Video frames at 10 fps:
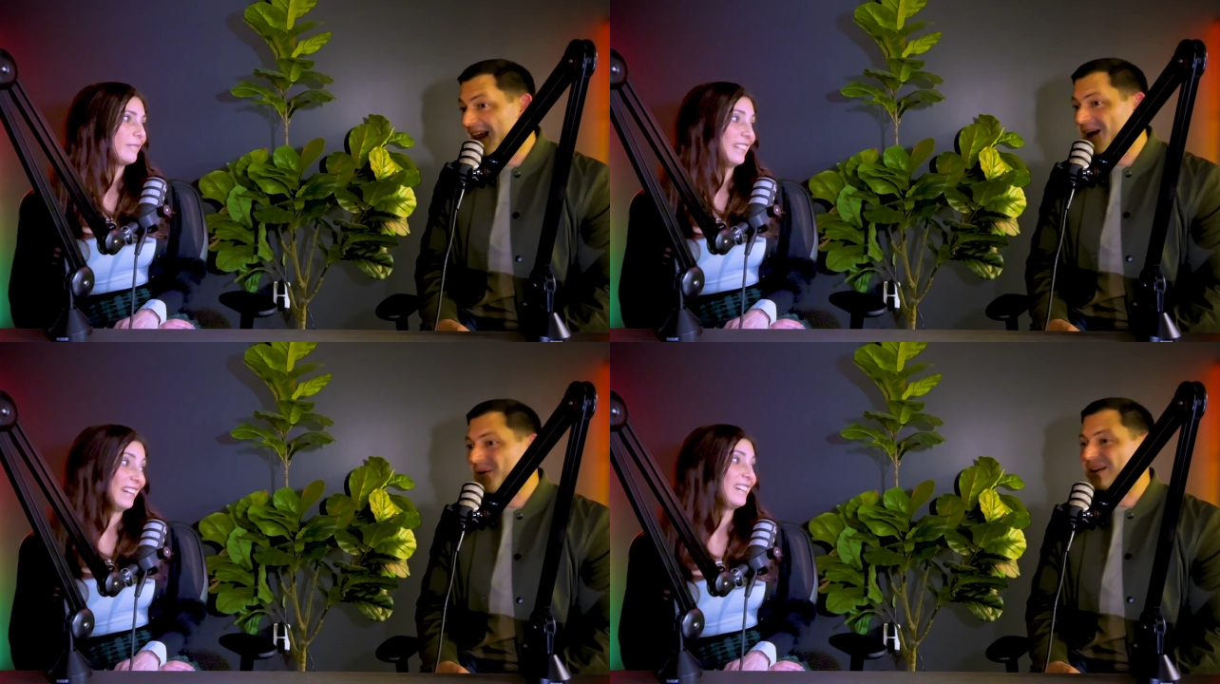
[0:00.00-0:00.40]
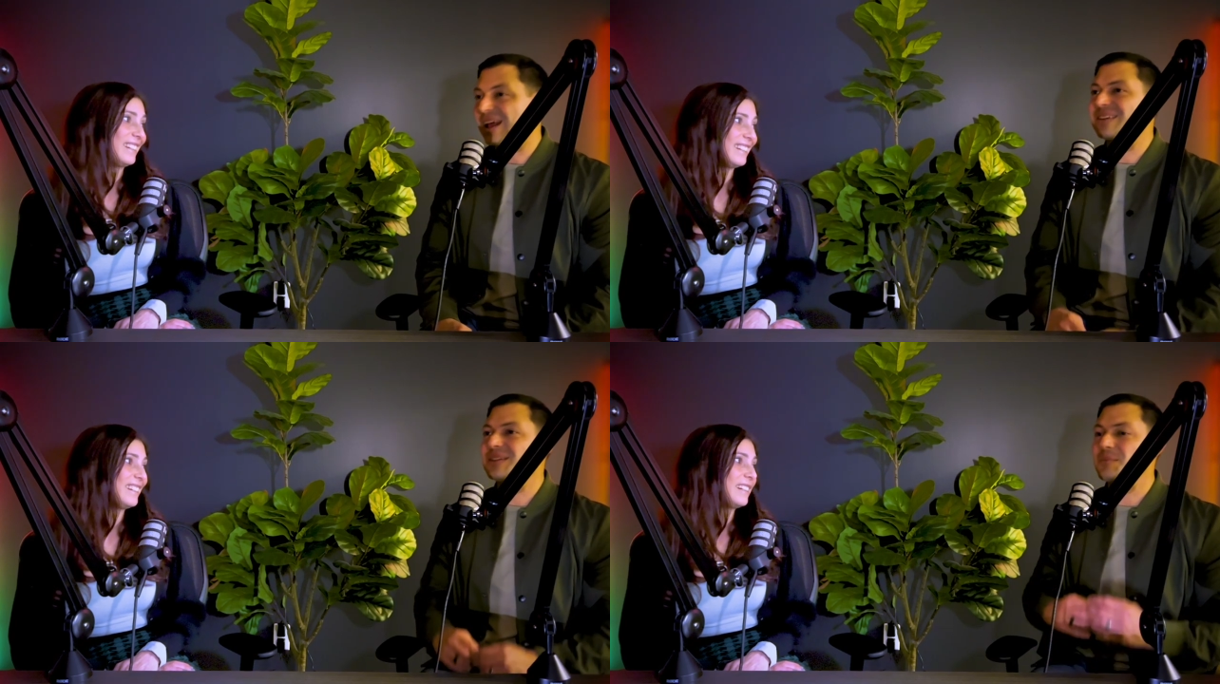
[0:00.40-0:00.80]
Speaker 1: you know, and
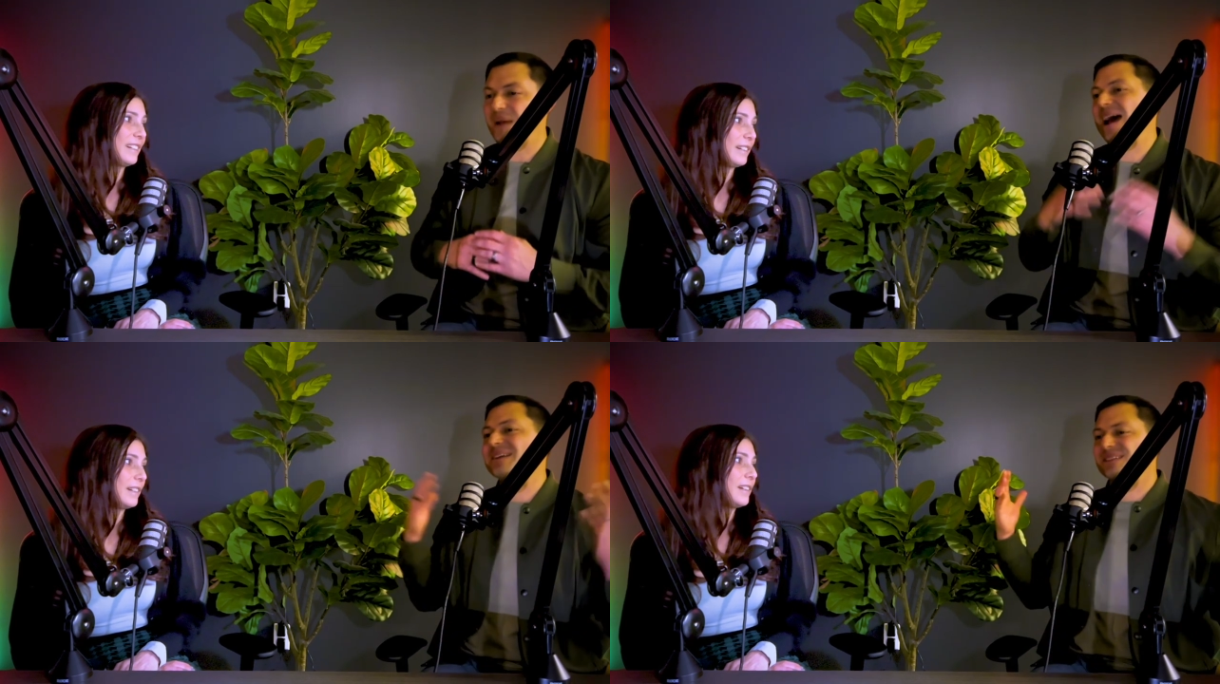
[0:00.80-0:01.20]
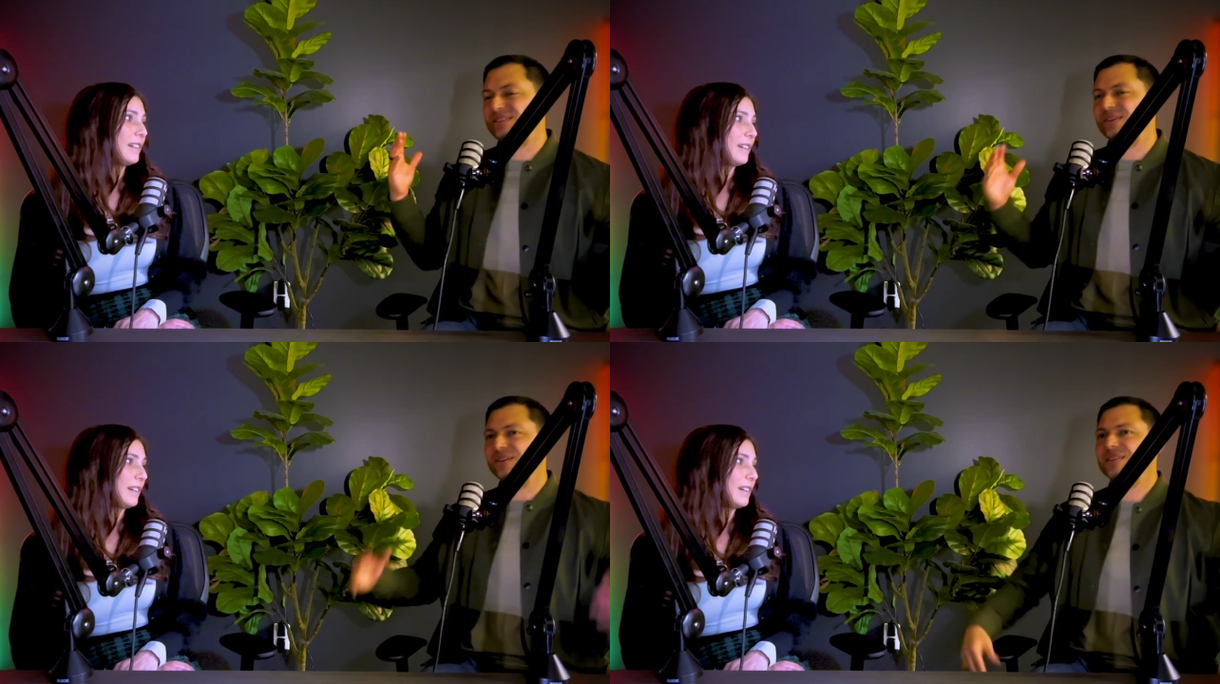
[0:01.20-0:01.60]
like the
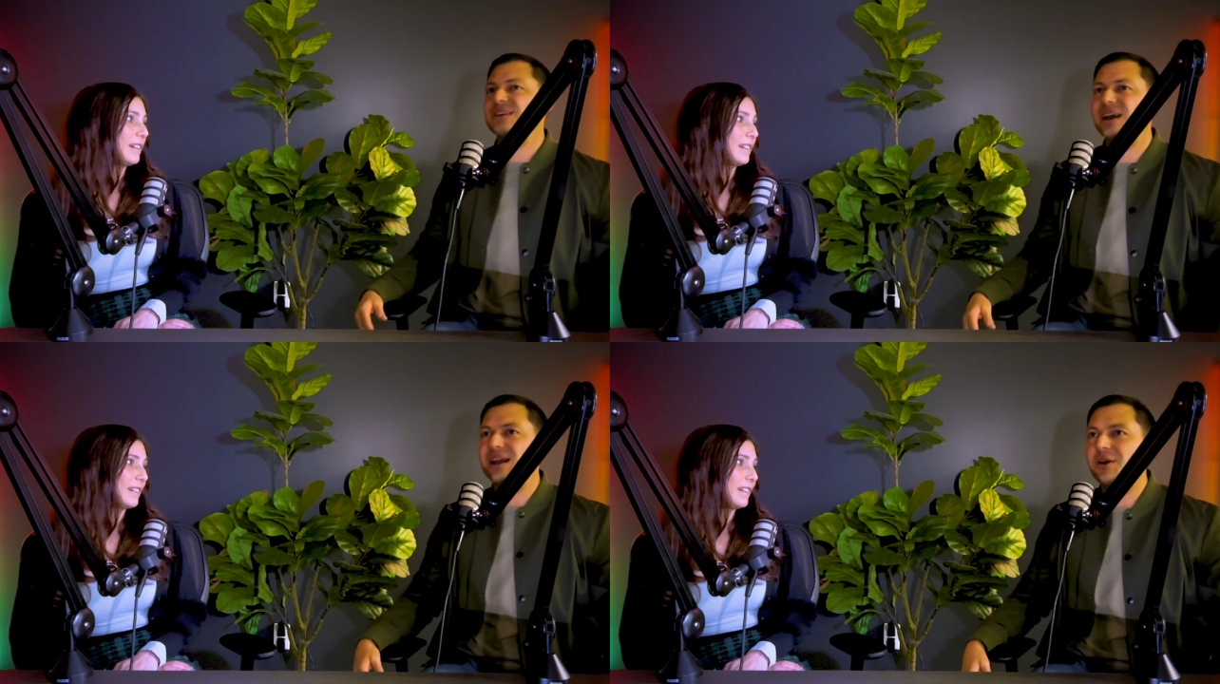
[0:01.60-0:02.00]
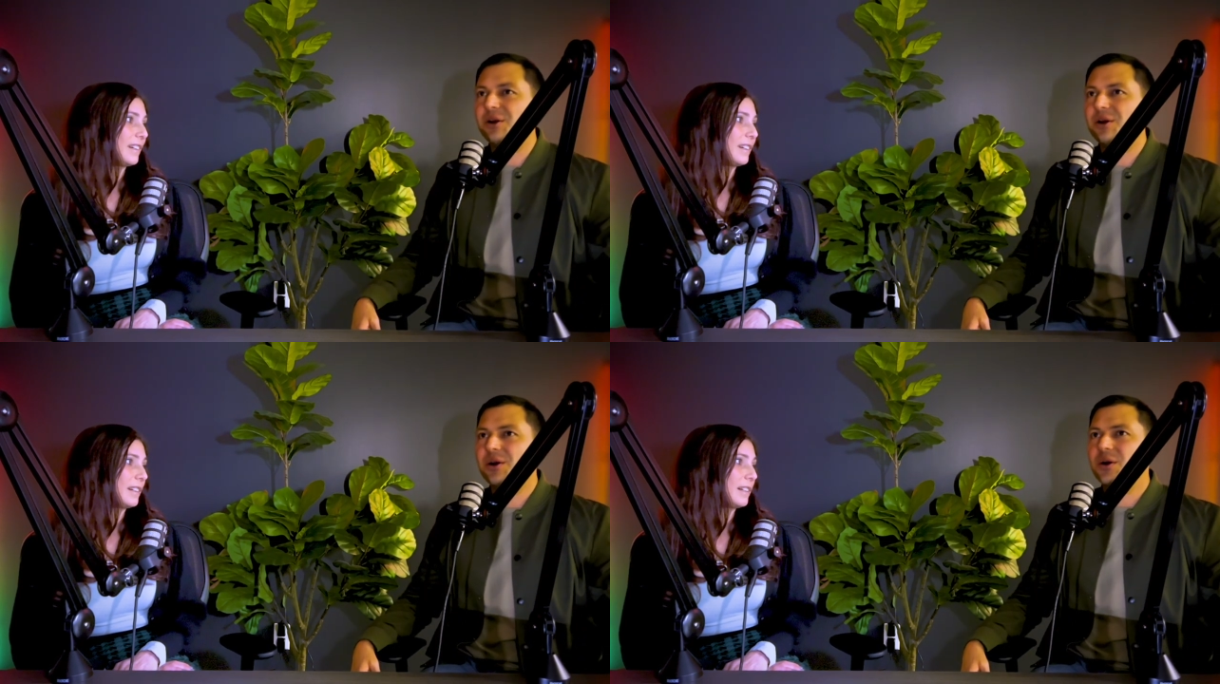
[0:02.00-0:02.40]
masses are going to say,
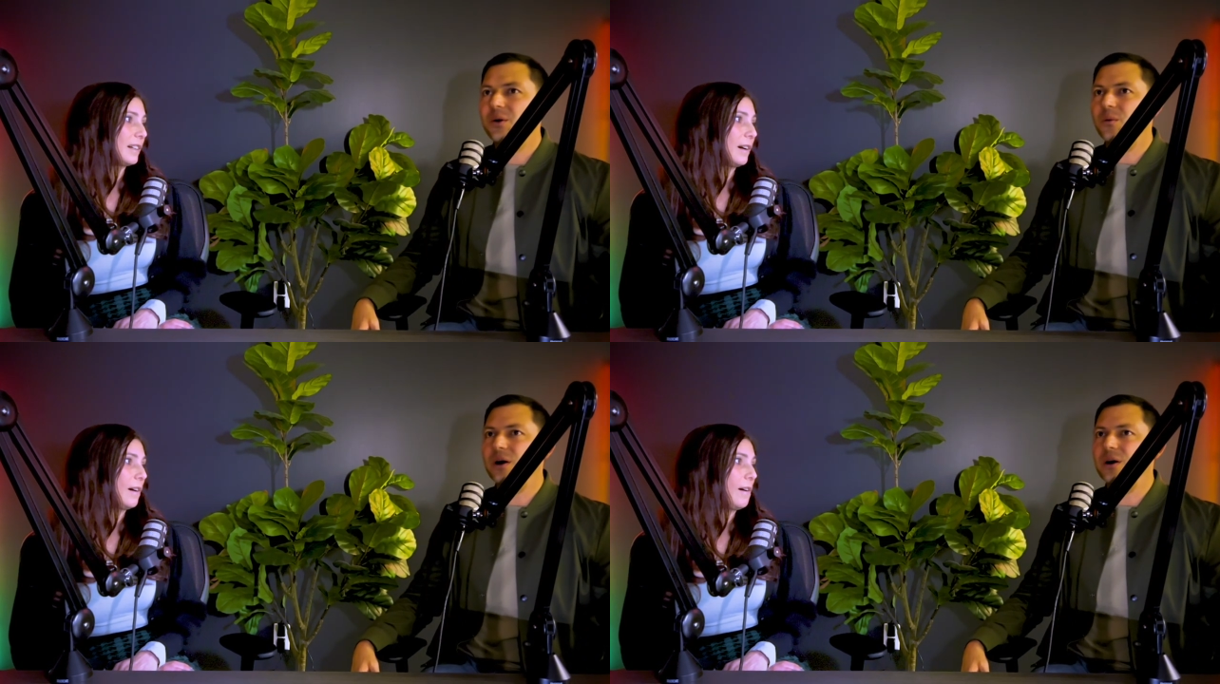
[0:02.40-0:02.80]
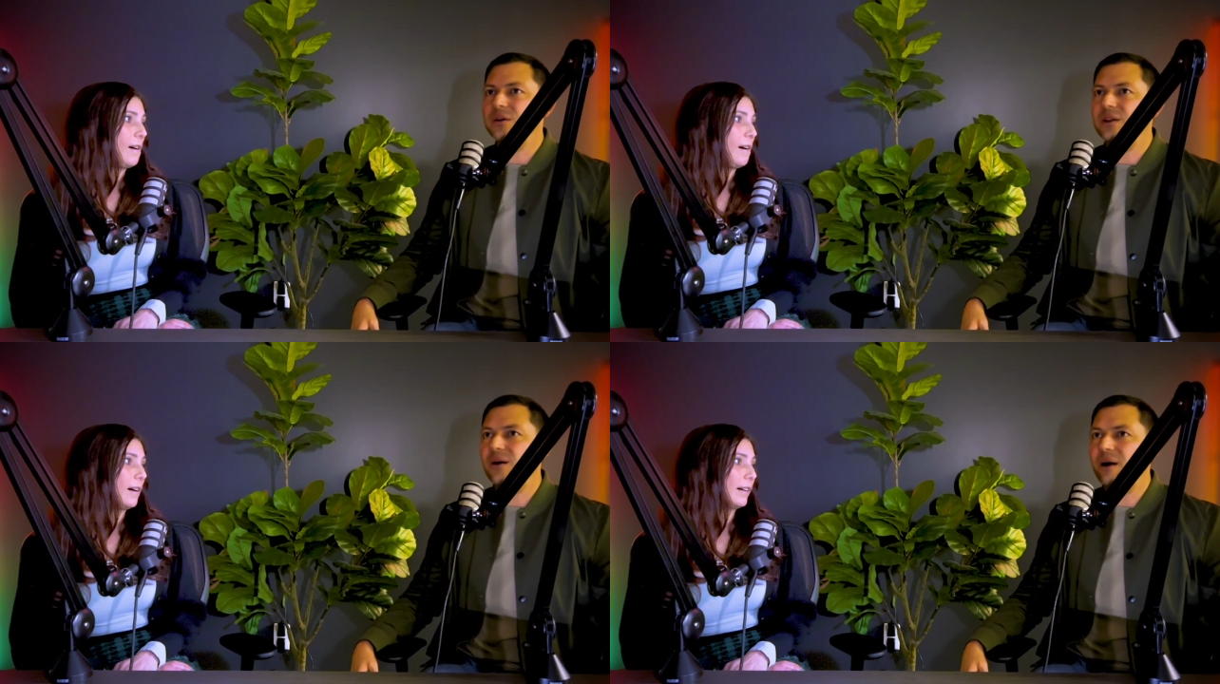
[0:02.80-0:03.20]
well,
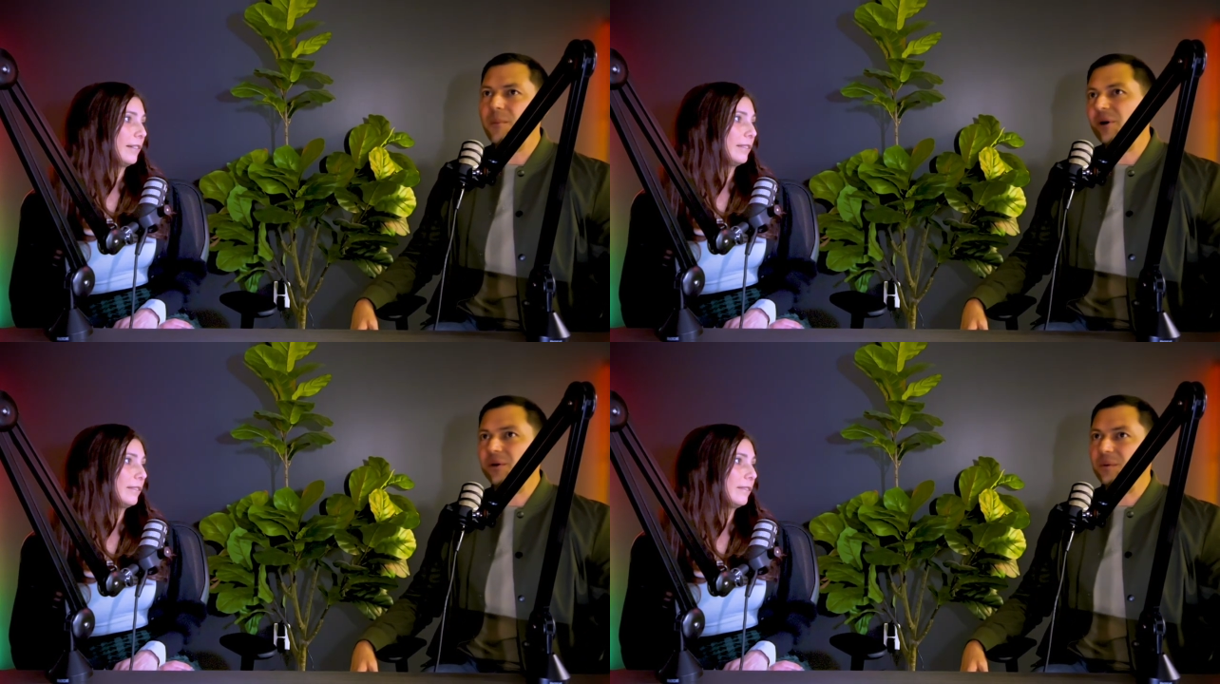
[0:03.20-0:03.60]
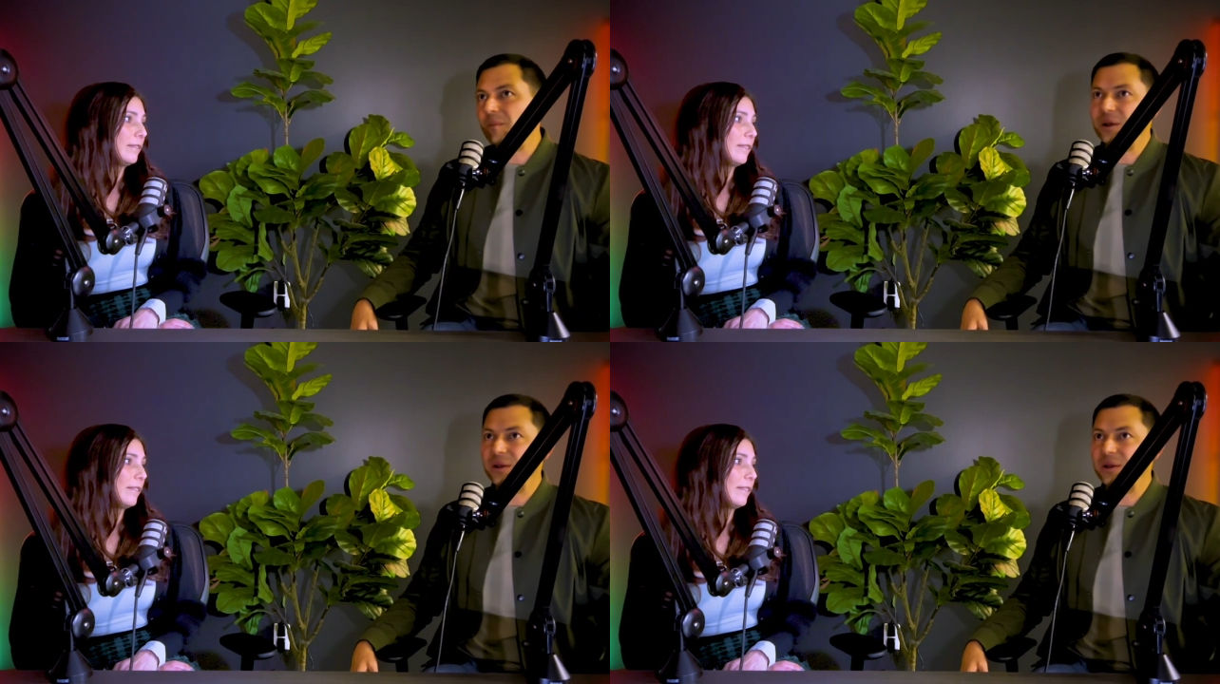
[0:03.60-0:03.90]
you know, I'm gonna I'm